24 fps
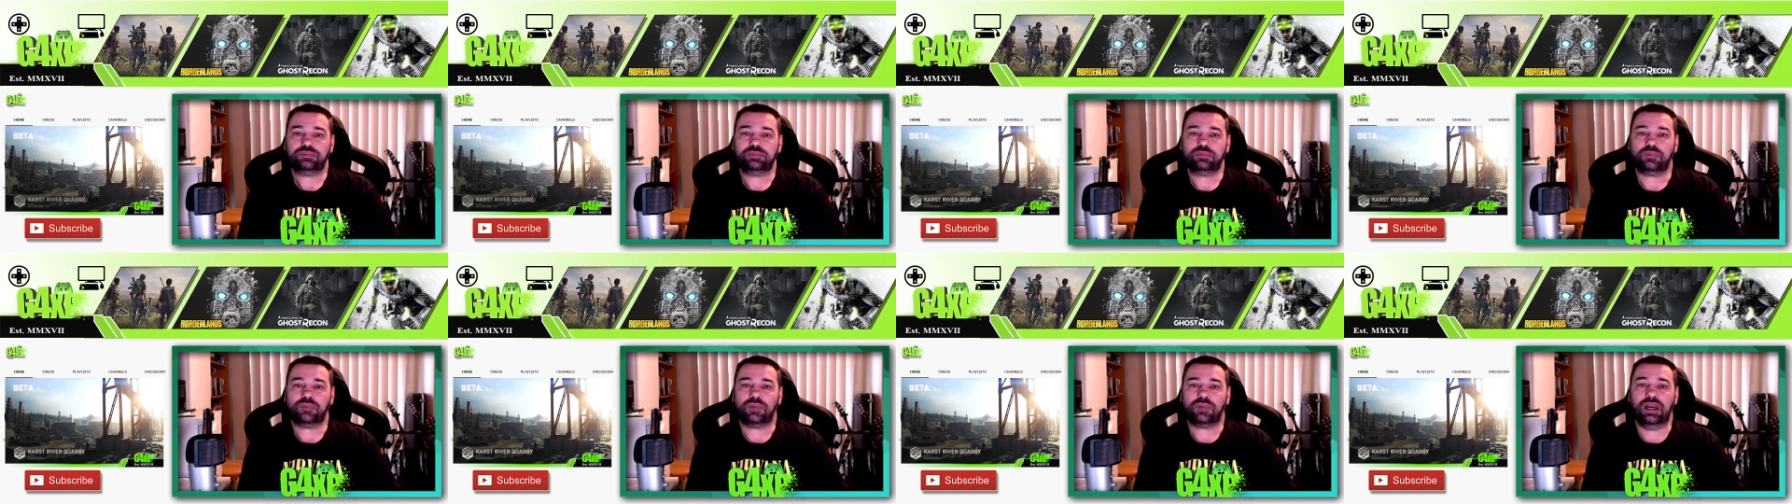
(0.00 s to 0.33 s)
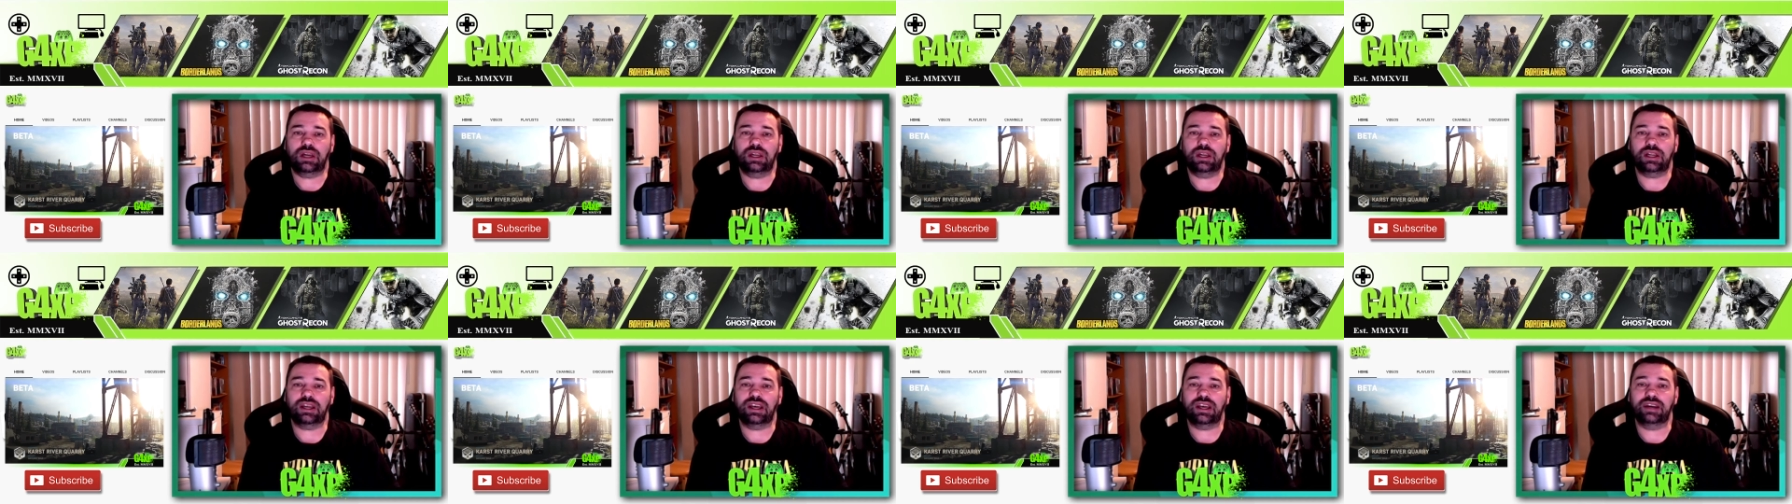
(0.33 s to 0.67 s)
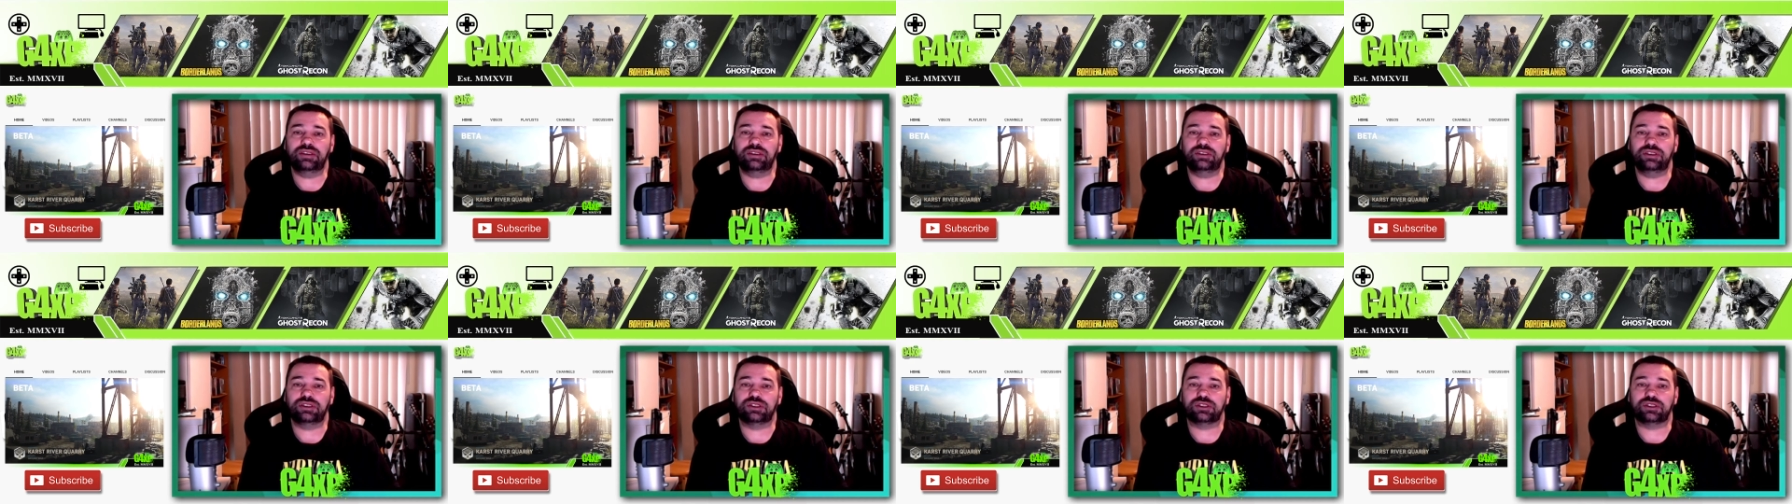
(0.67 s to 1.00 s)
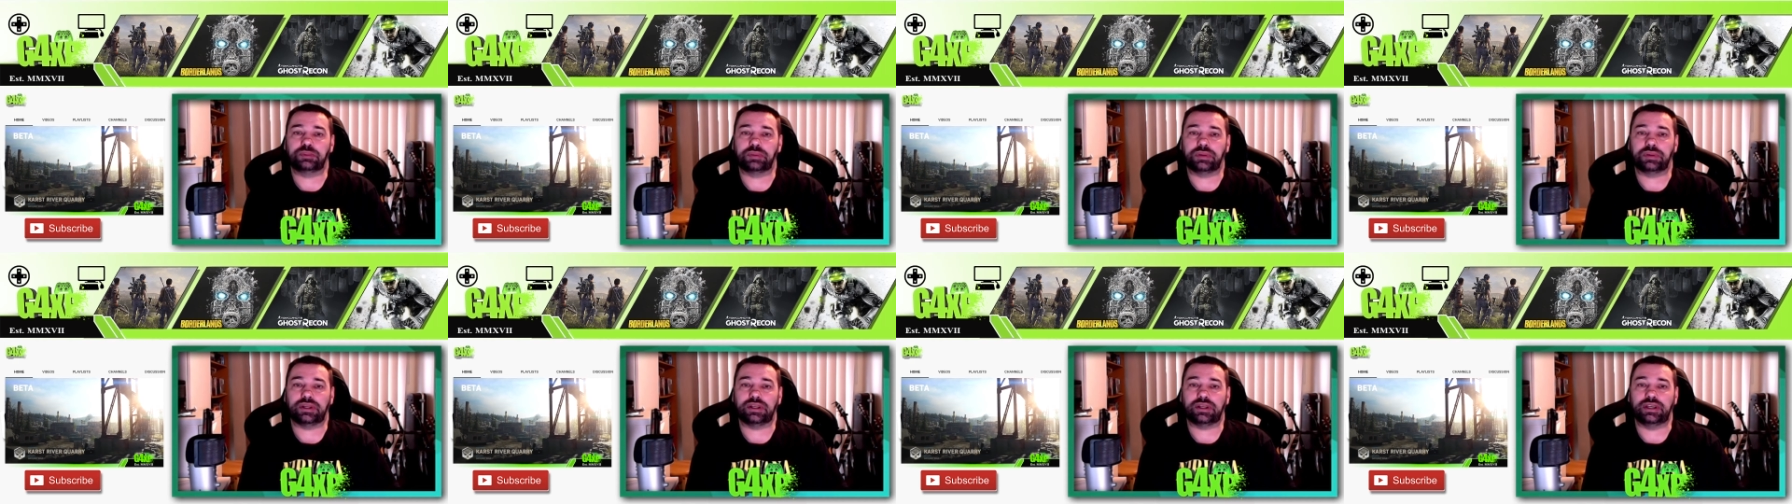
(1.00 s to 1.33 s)
and allow you to
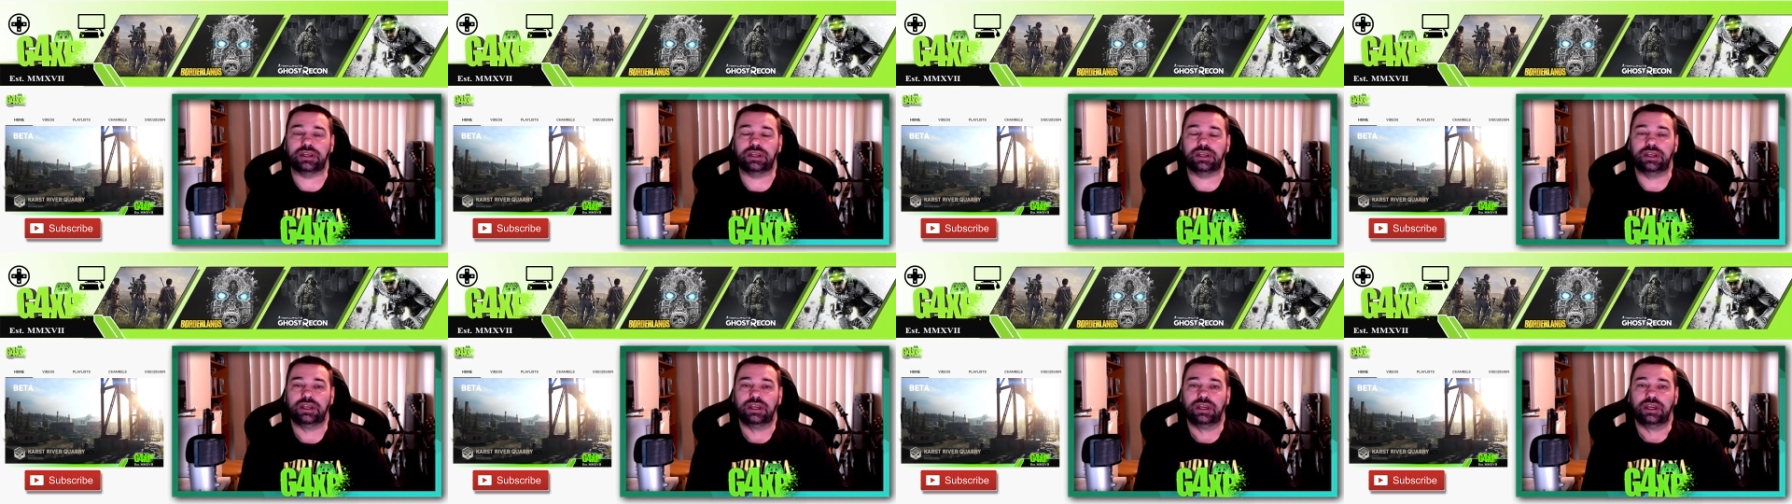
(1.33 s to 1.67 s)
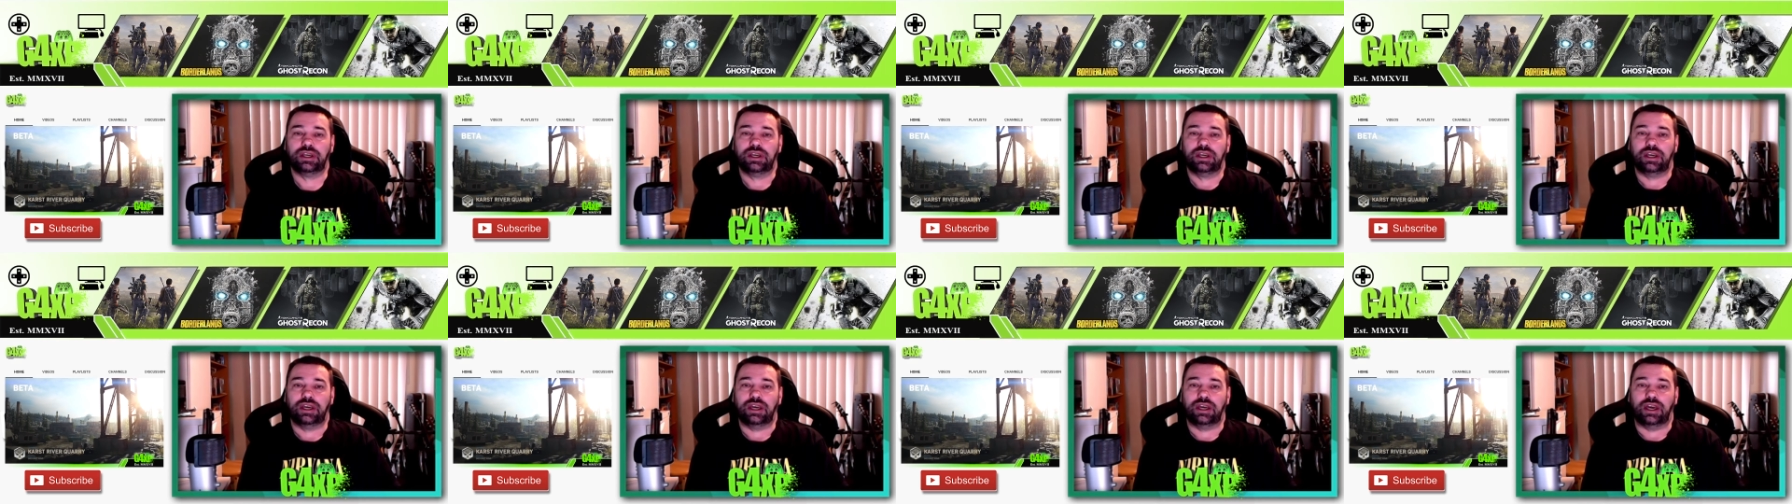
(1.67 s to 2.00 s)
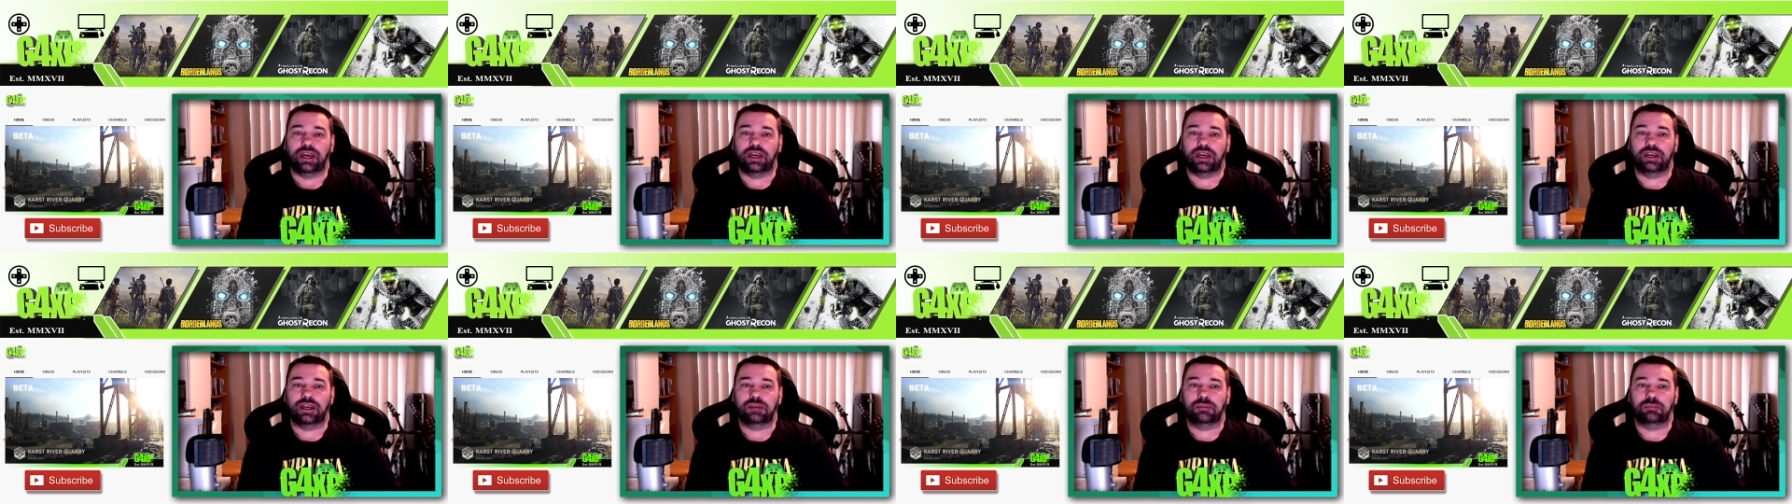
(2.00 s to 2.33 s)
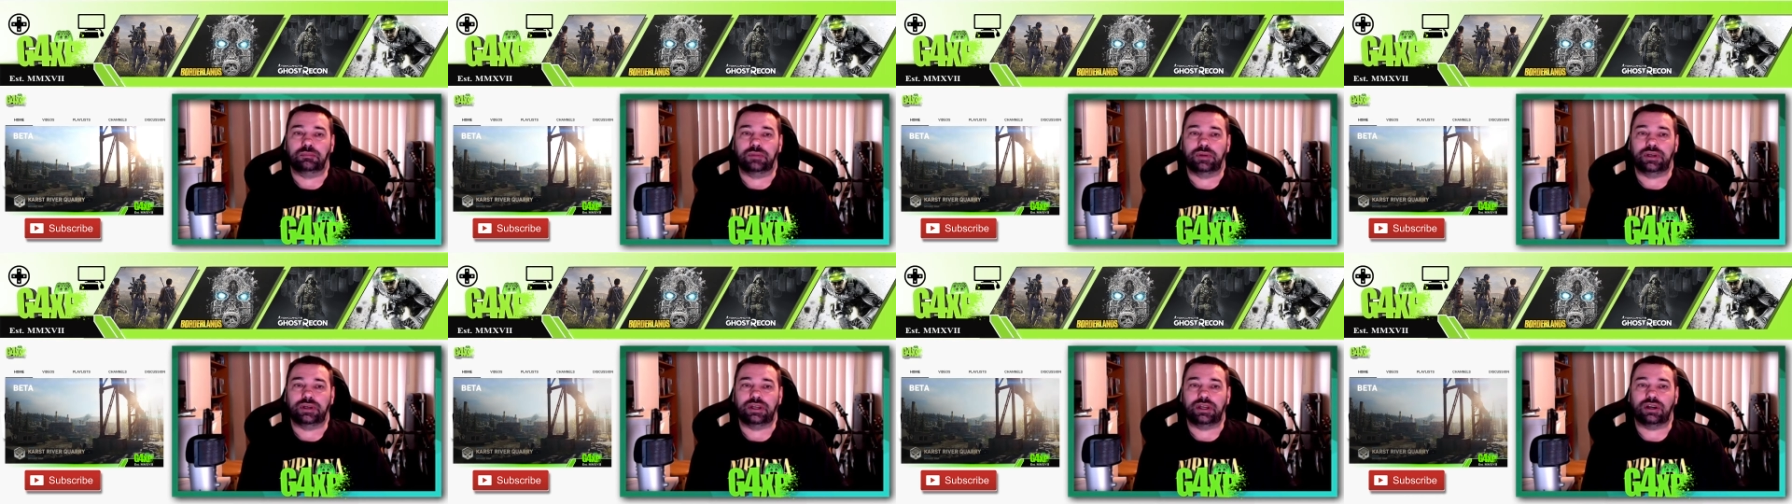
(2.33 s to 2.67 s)
play.
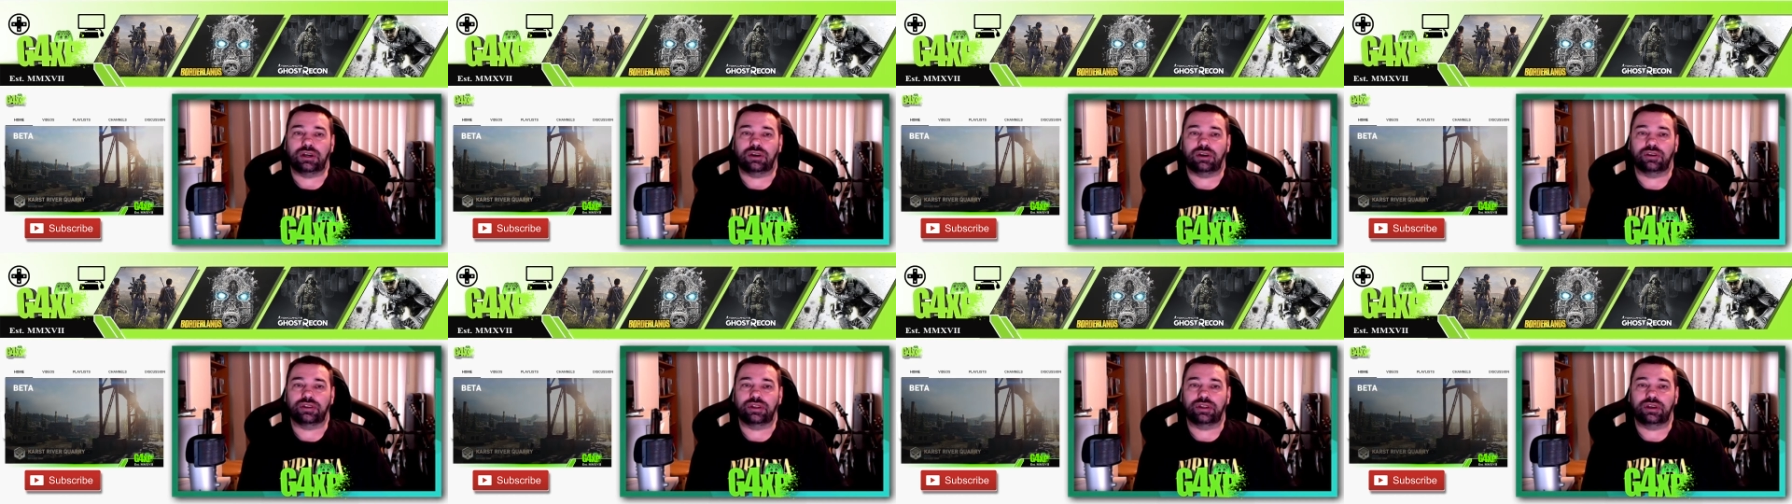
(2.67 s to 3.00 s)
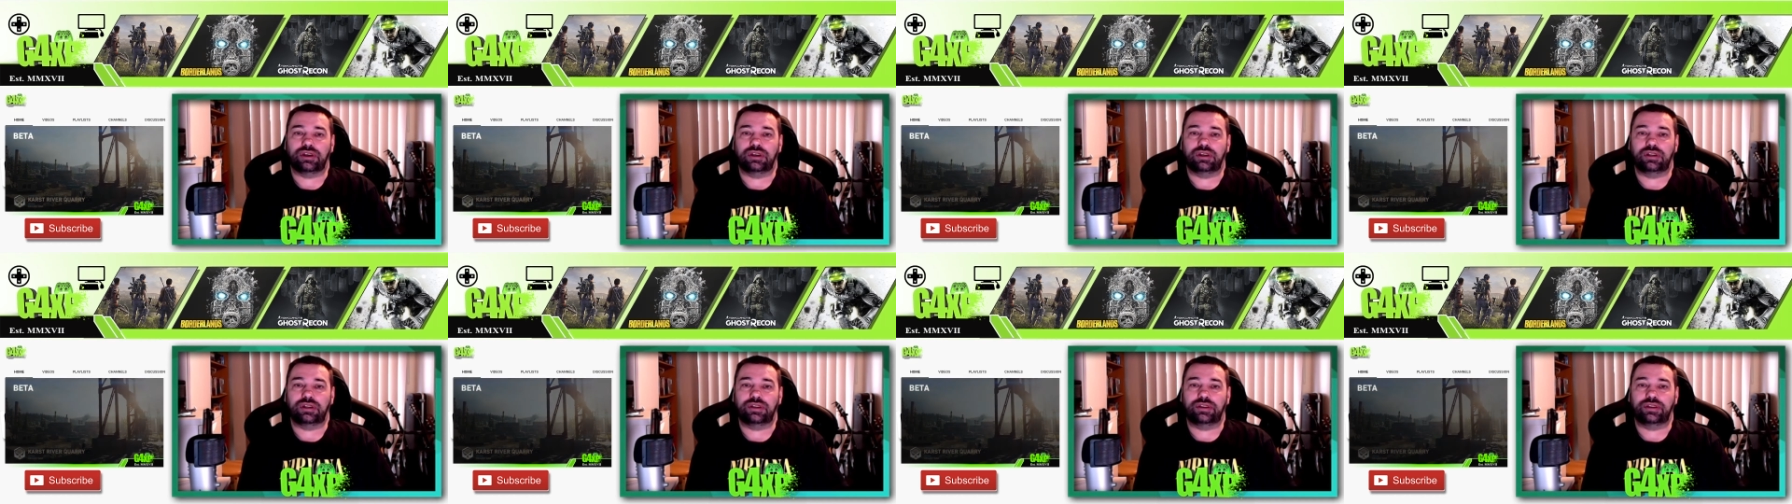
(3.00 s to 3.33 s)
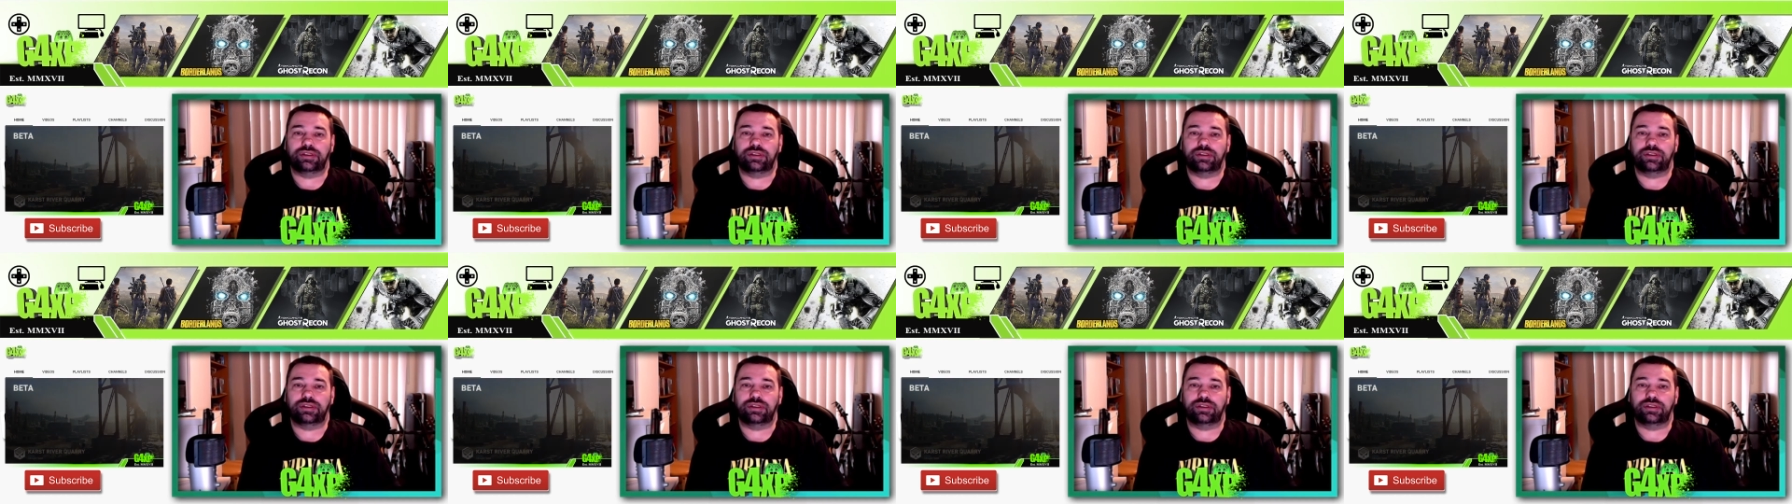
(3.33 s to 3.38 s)
Um, you know, the,